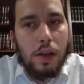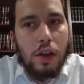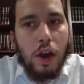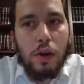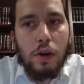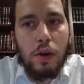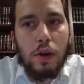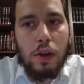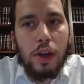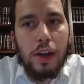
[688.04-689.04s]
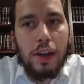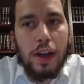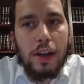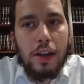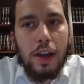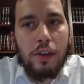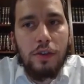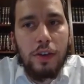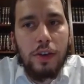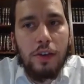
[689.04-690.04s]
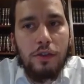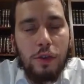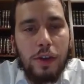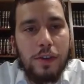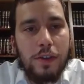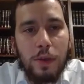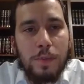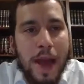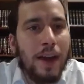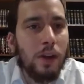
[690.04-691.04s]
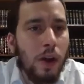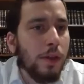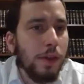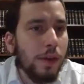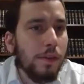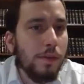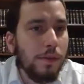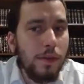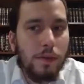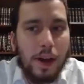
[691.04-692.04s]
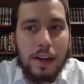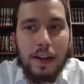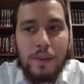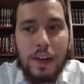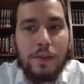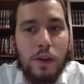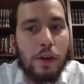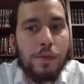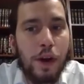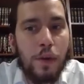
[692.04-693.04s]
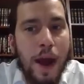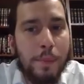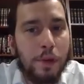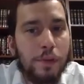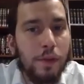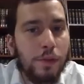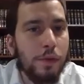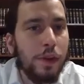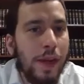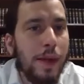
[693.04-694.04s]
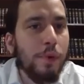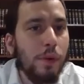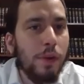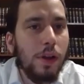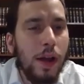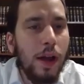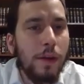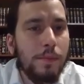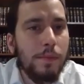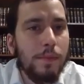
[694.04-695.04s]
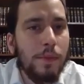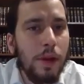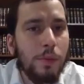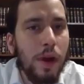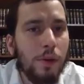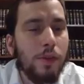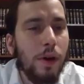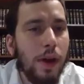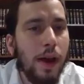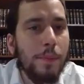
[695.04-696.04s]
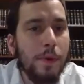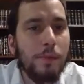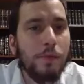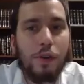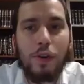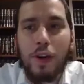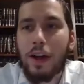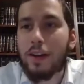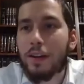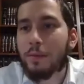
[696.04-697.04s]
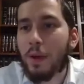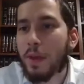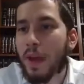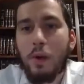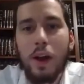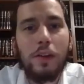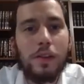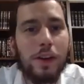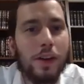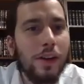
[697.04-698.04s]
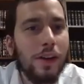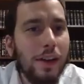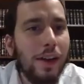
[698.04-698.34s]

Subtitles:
in Judaism we ban a lot of things, right? Even though it's very rampant. So, for example, when I was growing up, and I'm sure probably everyone else here,